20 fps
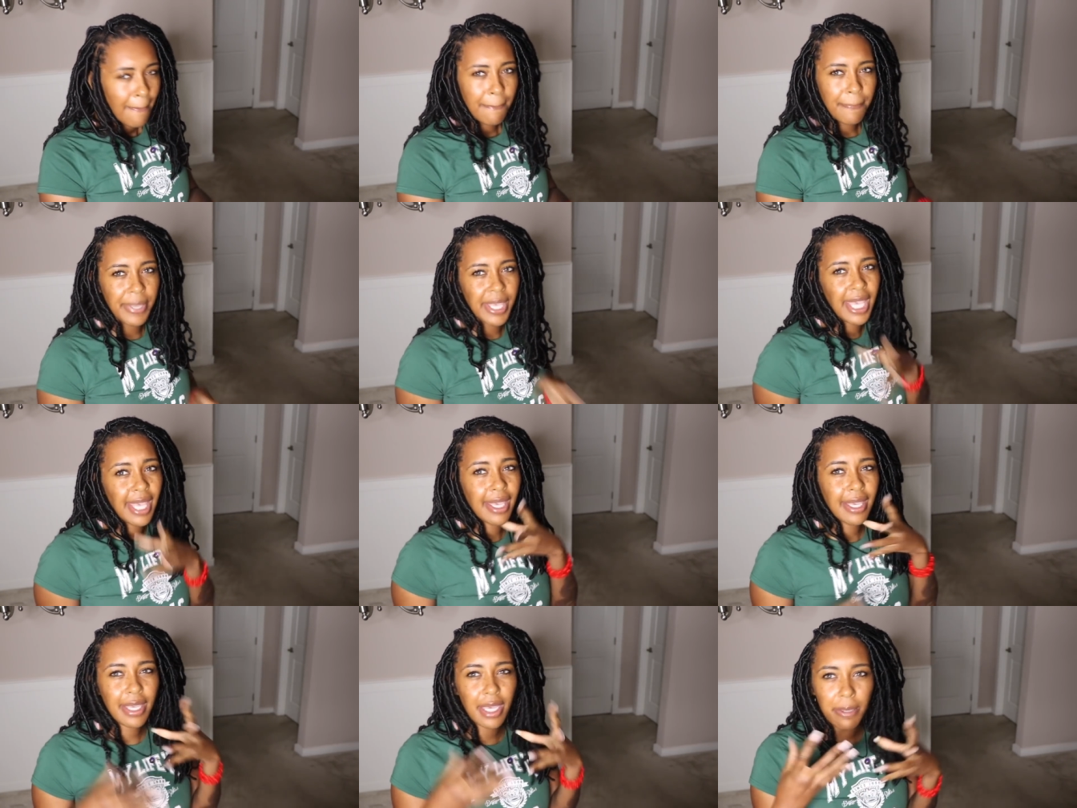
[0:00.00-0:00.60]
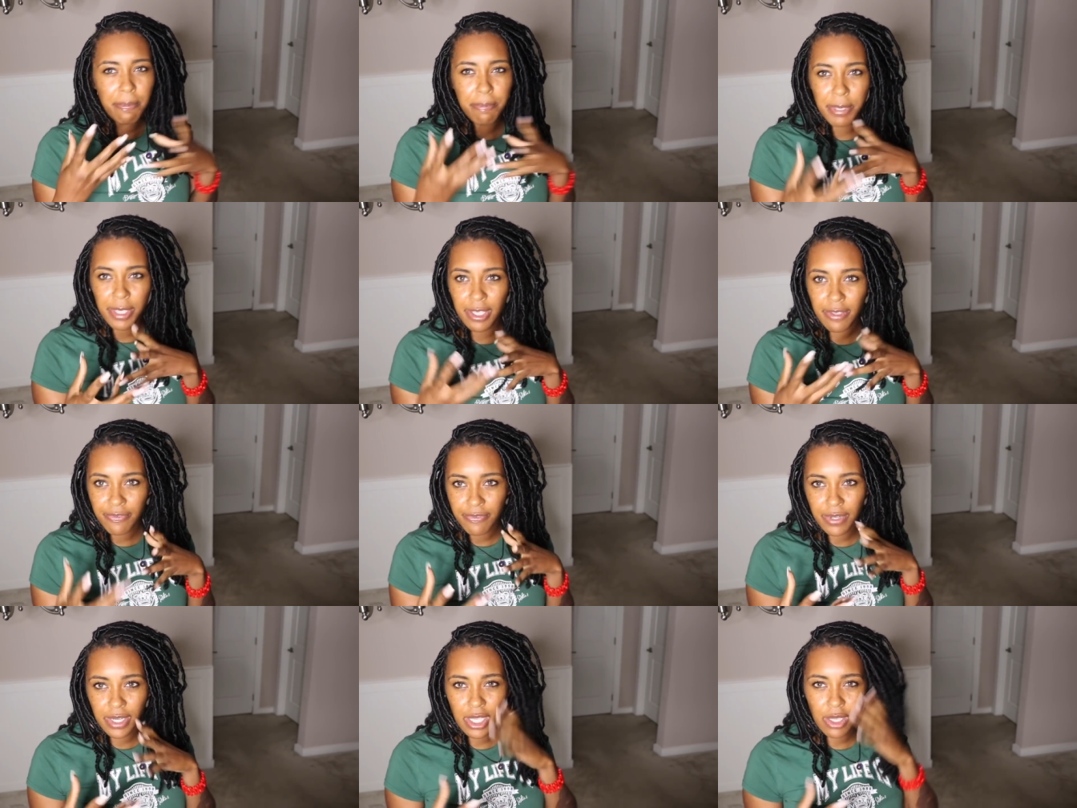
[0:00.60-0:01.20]
big
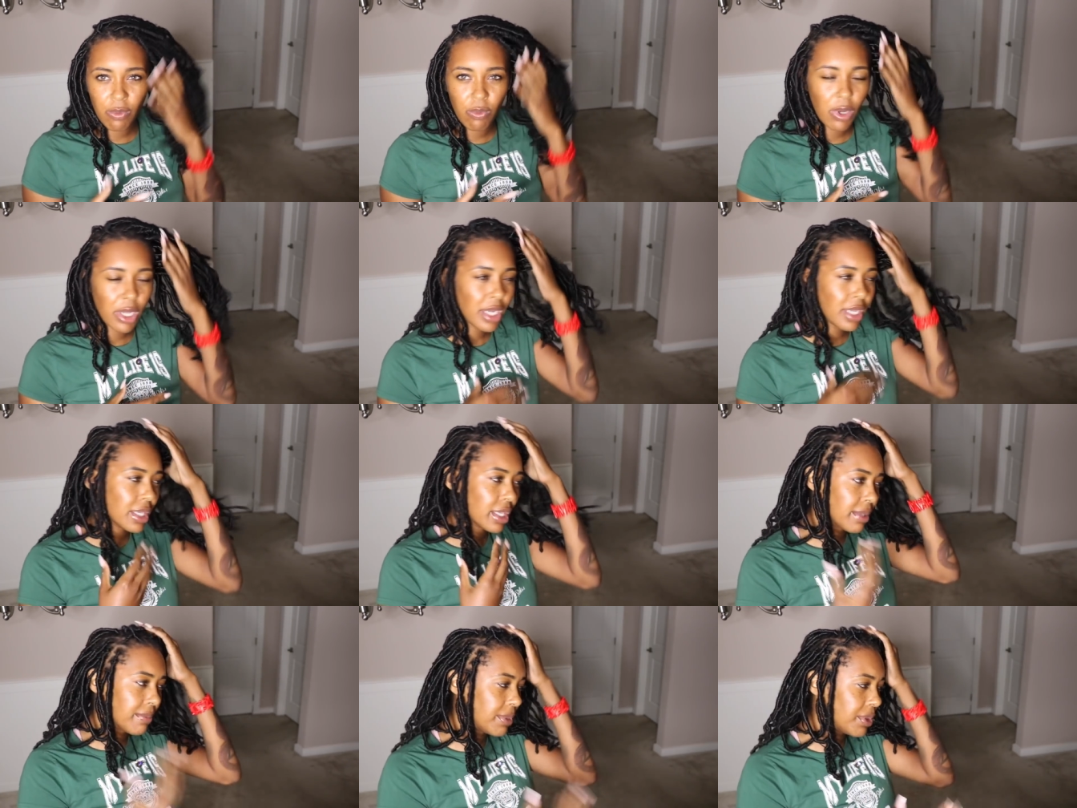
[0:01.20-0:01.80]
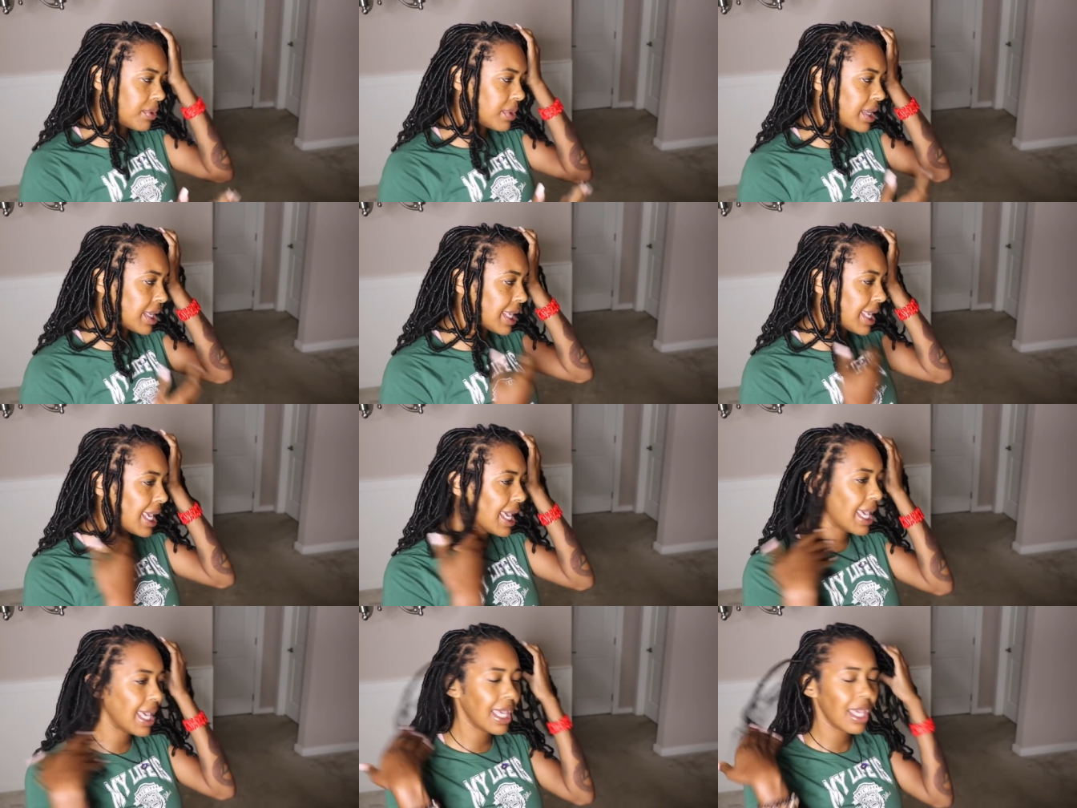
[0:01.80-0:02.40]
epiphany, want to
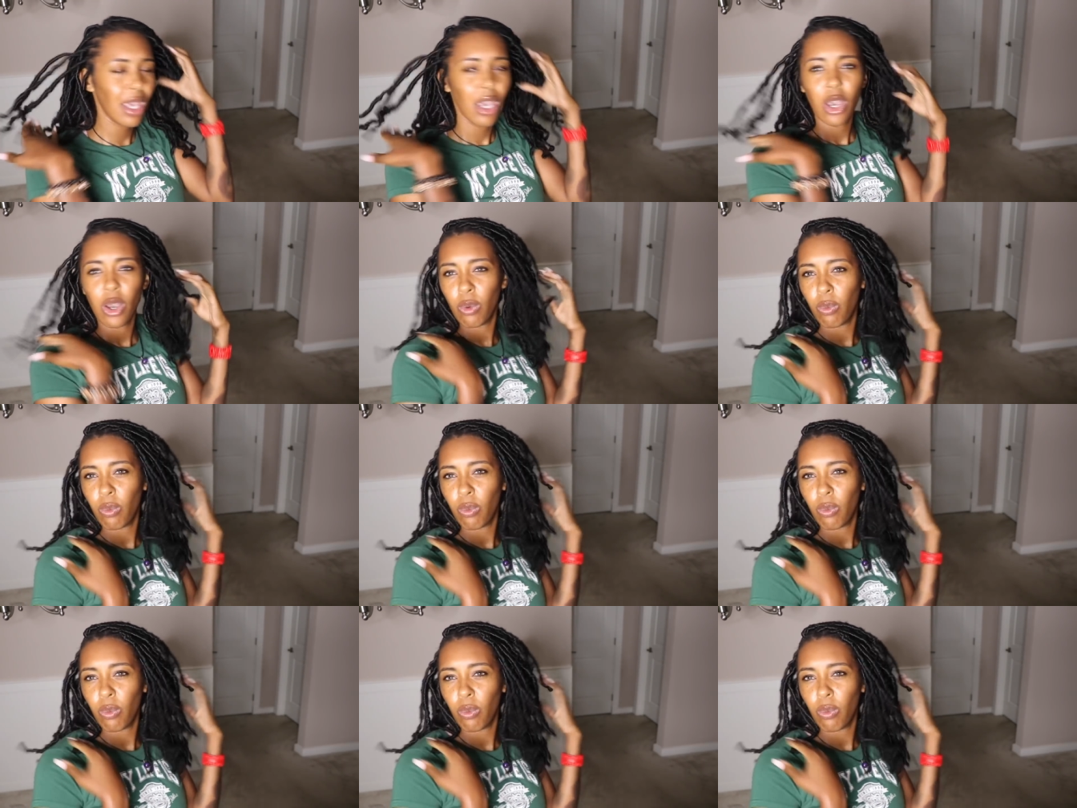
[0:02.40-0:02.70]
communicate,